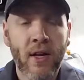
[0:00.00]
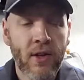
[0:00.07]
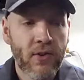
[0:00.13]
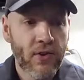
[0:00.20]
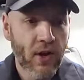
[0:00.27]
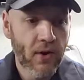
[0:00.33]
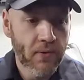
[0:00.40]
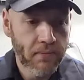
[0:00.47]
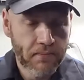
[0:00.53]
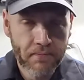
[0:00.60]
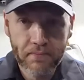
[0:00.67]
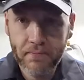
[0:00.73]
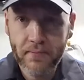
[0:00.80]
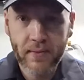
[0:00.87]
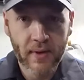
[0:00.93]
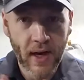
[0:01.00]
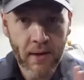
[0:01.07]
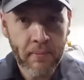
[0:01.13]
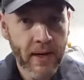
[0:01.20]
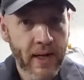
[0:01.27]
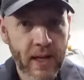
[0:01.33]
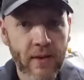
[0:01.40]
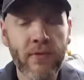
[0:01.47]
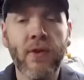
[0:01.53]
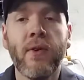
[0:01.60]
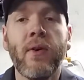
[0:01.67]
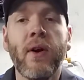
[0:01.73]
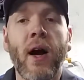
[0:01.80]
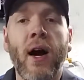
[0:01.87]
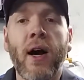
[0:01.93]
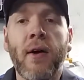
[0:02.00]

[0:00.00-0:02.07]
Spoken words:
So I'm going to give you